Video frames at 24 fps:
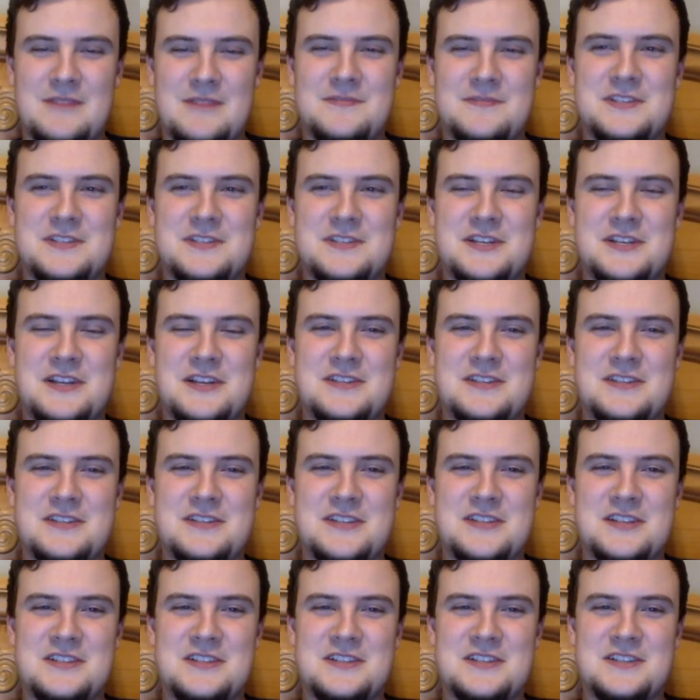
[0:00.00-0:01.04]
seen
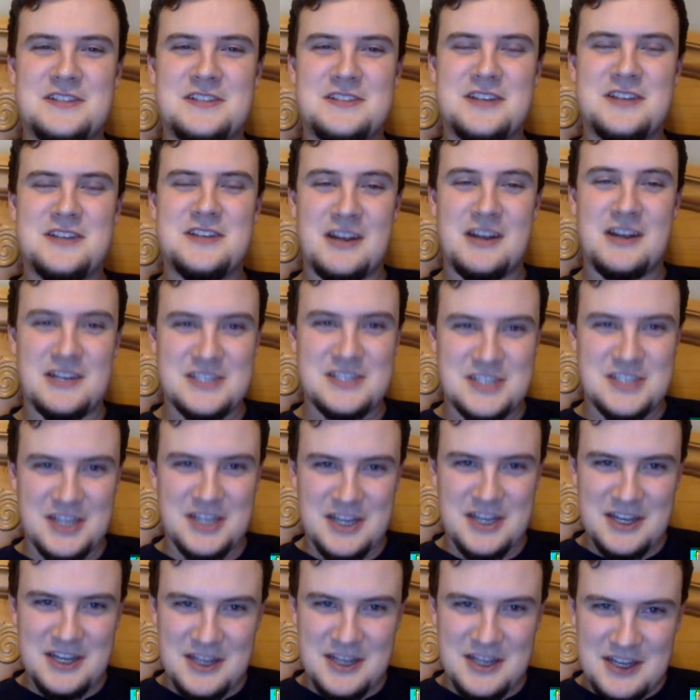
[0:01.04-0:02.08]
Citizen
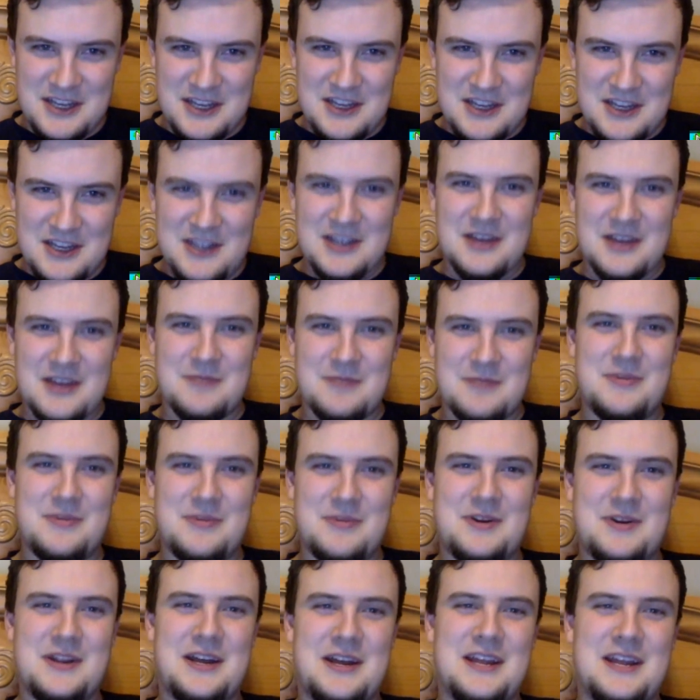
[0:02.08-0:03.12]
Toxie,
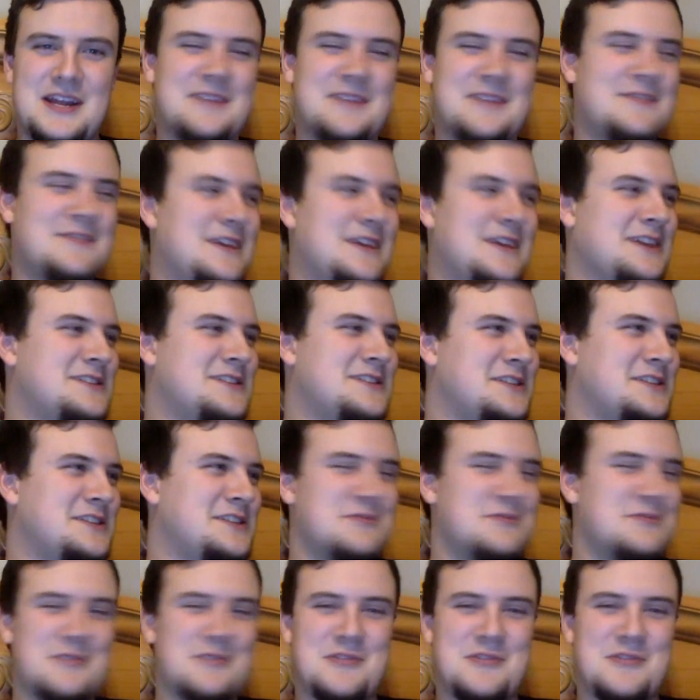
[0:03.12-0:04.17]
but I have not seen
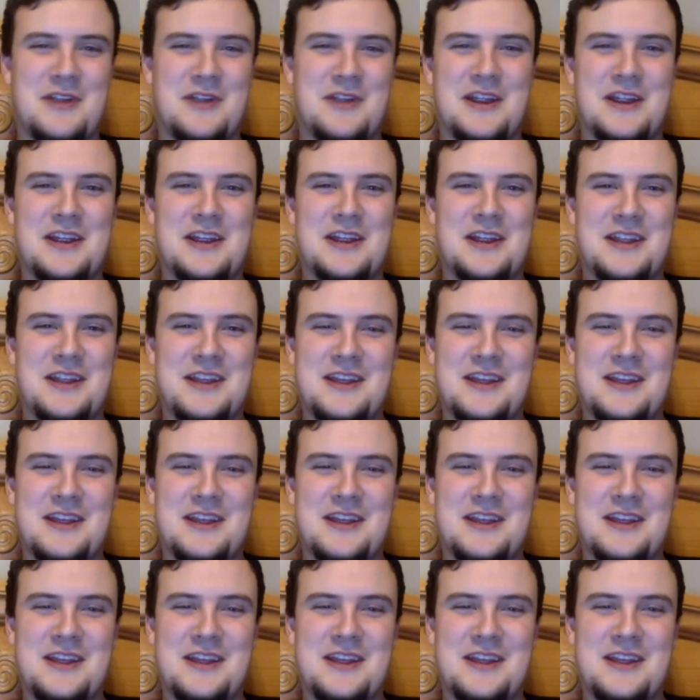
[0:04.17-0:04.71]
2 or 3.